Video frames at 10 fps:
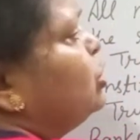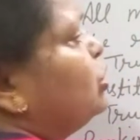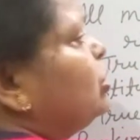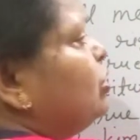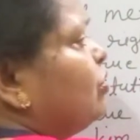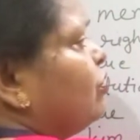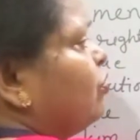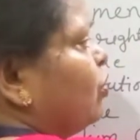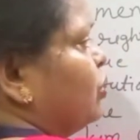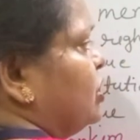to
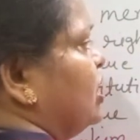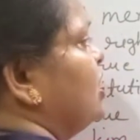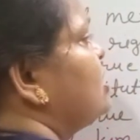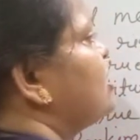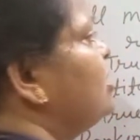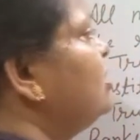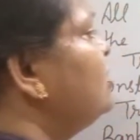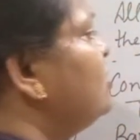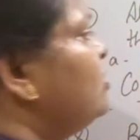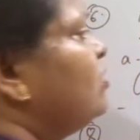vote. It's a
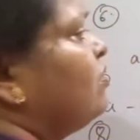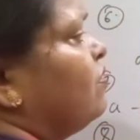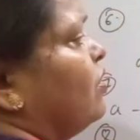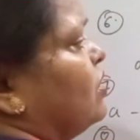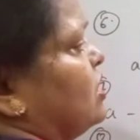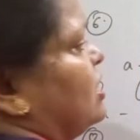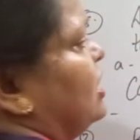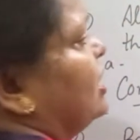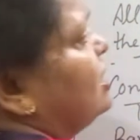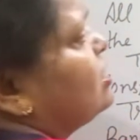false.
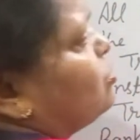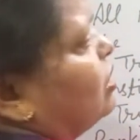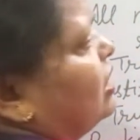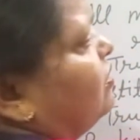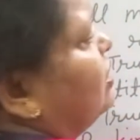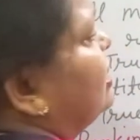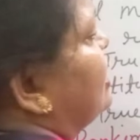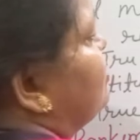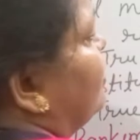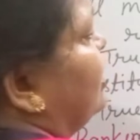Here is 21.
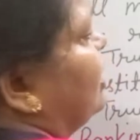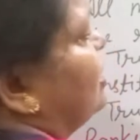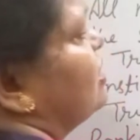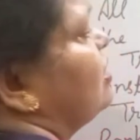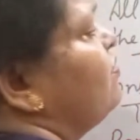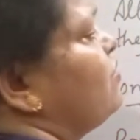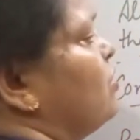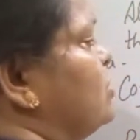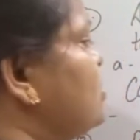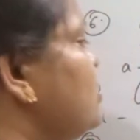That's why here is a
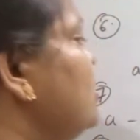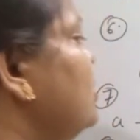false.